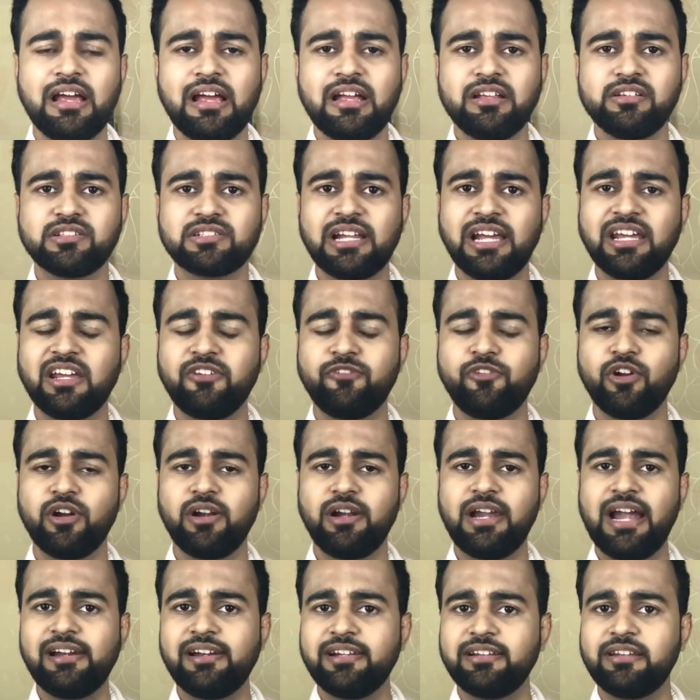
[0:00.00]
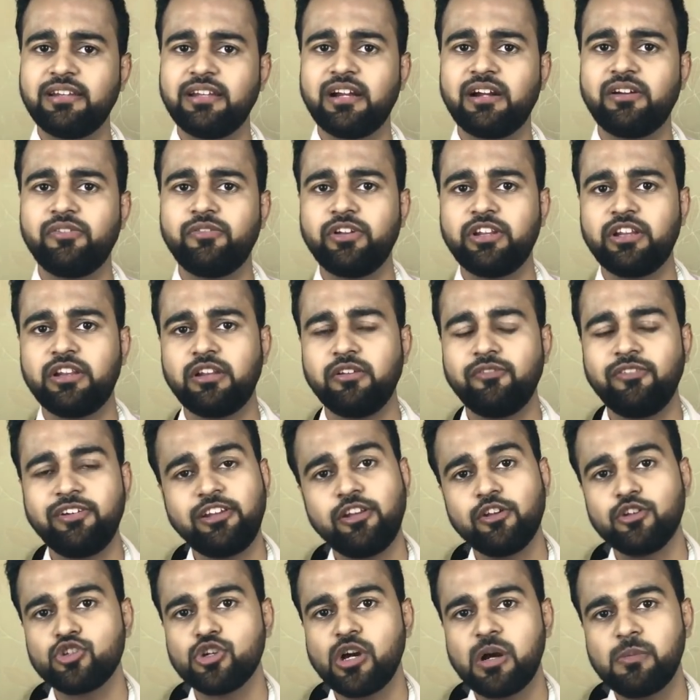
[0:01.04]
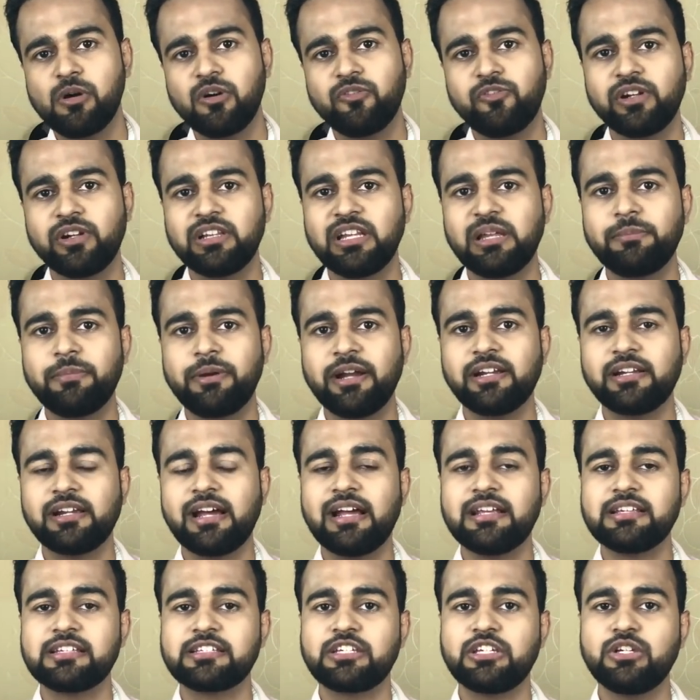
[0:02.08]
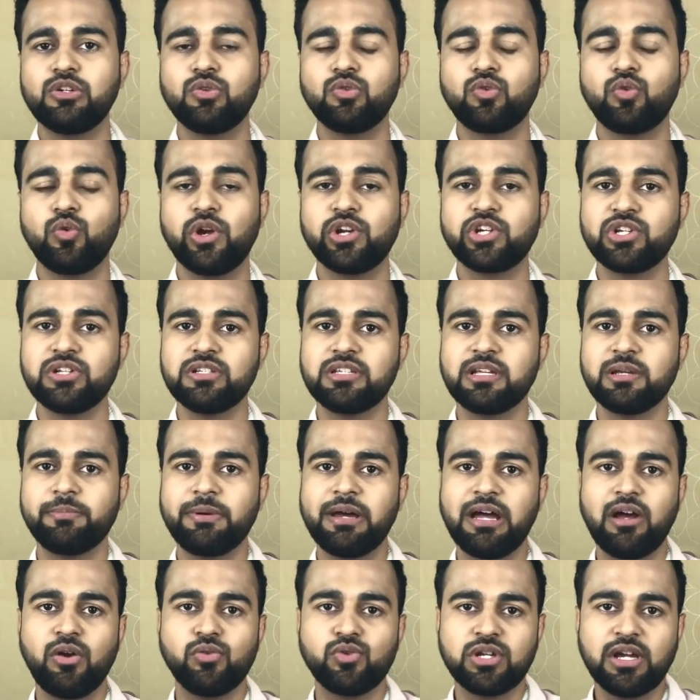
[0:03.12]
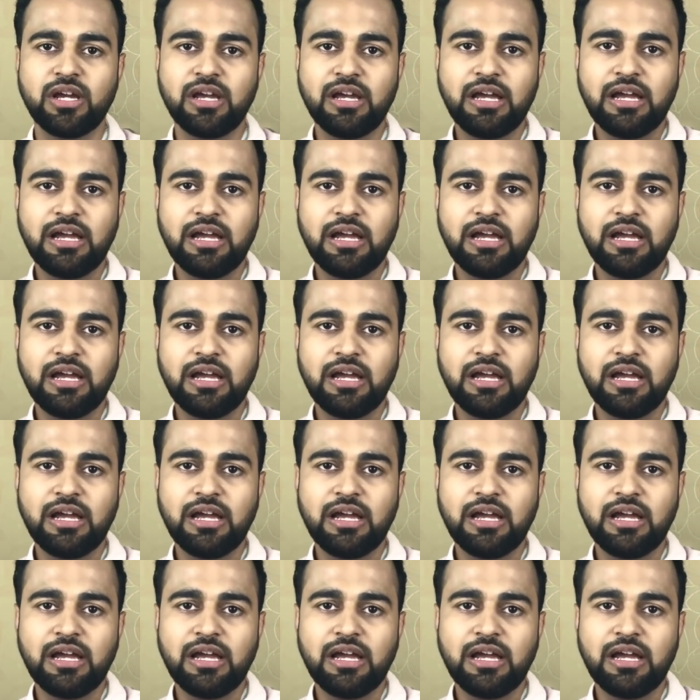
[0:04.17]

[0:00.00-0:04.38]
Just like if you're landing there with your job offer, they might ask you questions about